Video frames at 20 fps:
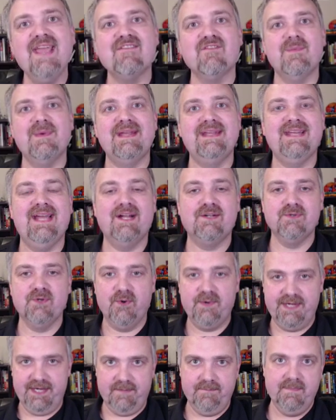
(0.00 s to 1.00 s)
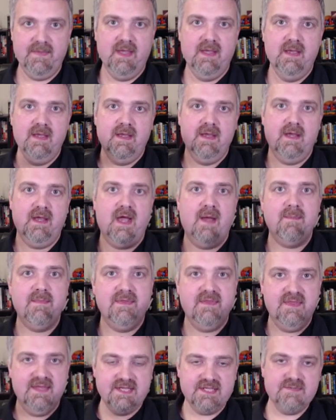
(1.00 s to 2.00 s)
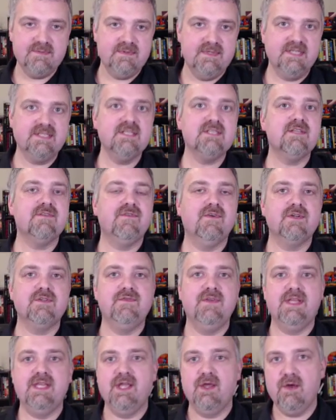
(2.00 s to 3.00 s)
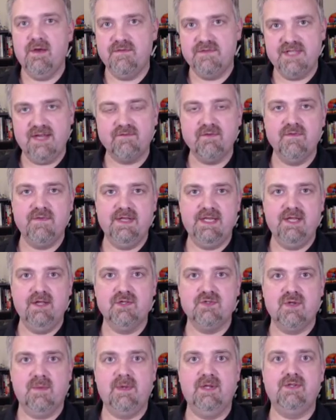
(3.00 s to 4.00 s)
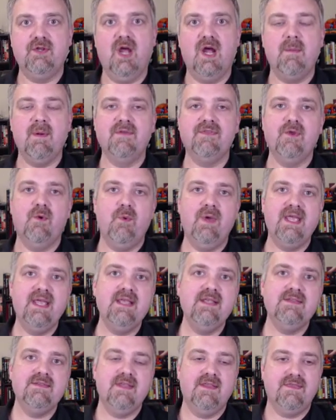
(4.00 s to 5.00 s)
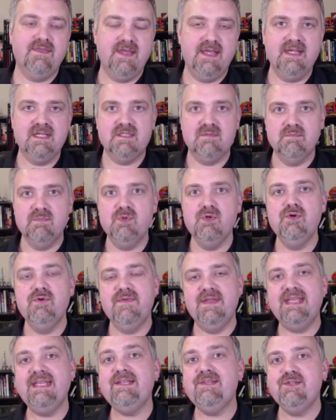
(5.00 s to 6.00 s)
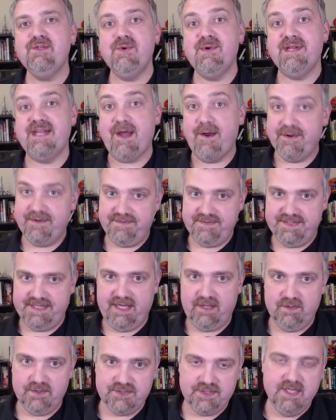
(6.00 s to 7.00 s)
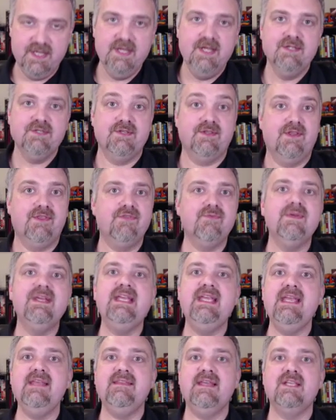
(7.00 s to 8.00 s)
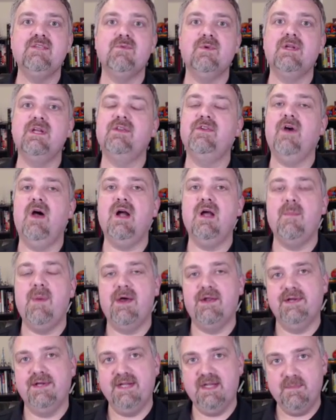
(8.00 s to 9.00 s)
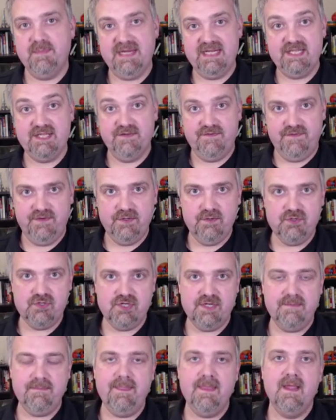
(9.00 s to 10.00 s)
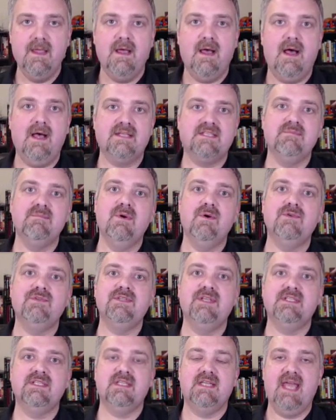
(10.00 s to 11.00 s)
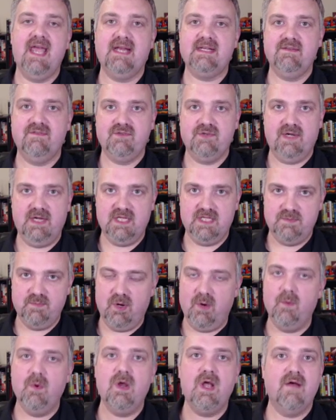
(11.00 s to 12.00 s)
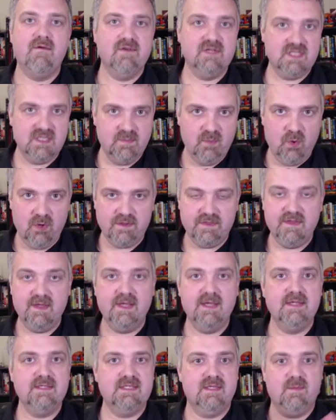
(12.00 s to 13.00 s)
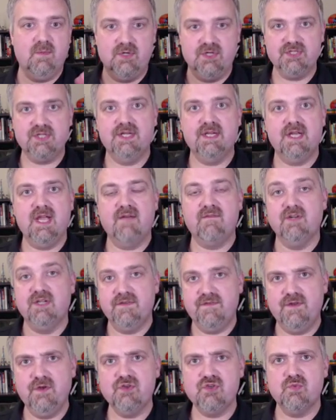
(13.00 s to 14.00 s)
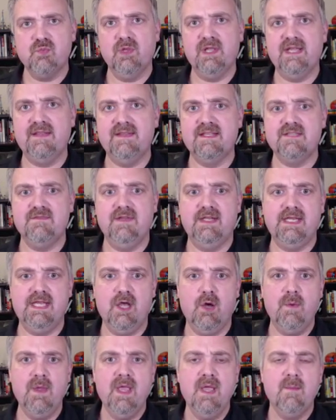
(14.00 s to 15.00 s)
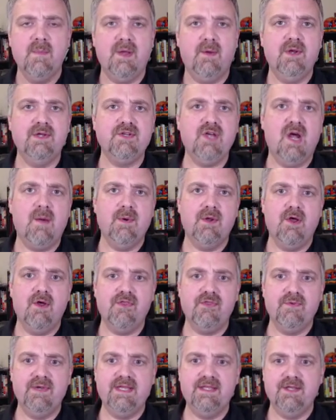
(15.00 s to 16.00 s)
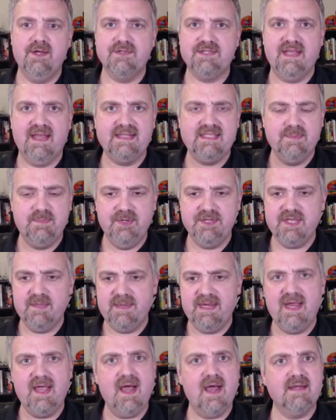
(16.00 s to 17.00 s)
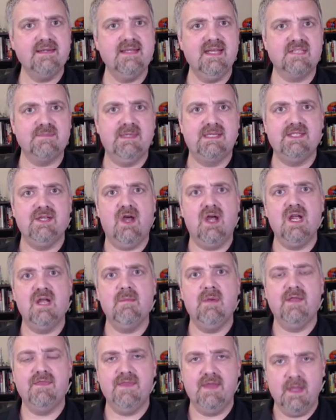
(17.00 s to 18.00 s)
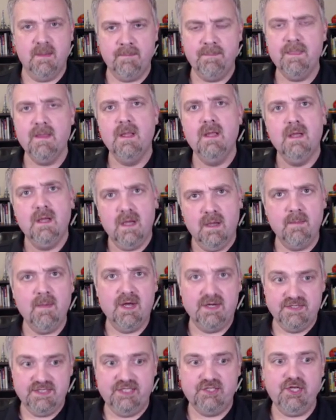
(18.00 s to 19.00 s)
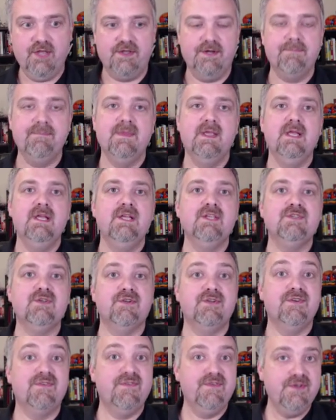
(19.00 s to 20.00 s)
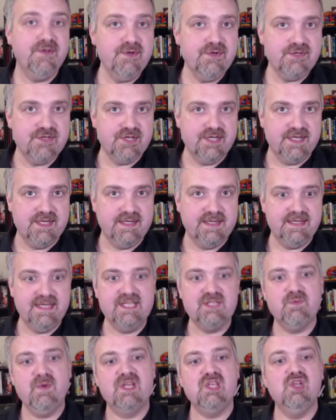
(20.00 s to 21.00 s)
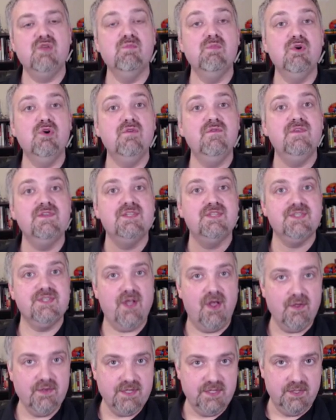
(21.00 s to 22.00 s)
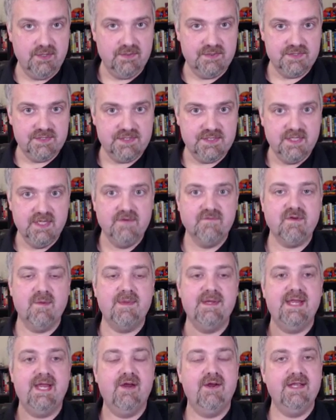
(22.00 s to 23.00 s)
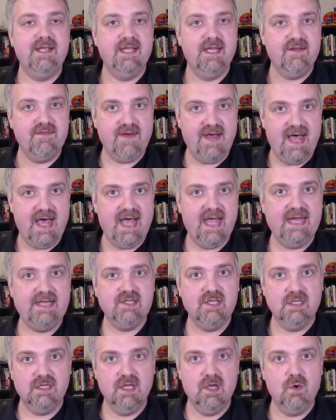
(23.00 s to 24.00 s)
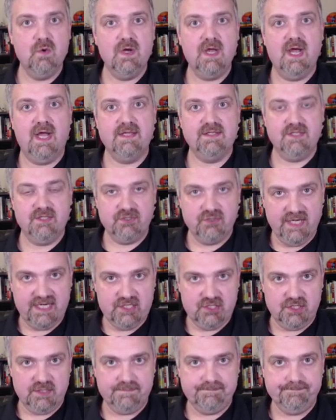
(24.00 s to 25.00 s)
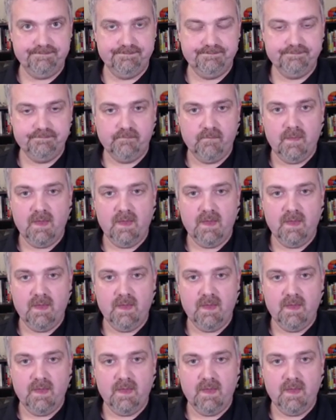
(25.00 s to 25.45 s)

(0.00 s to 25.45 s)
Hey everybody, Dr. O here. This is the first video of several videos where I'm going to talk about the ways that things move into and out of cells. So the three key things we're going to talk about are going to be diffusion, osmosis, and active transport. We'll cover some more things, and we're just going to cover diffusion really in this video. But I want to talk about all three of those. I like to put them in context by talking about them amongst each other. So diffusion is when you move solutes from an area of high to low concentration.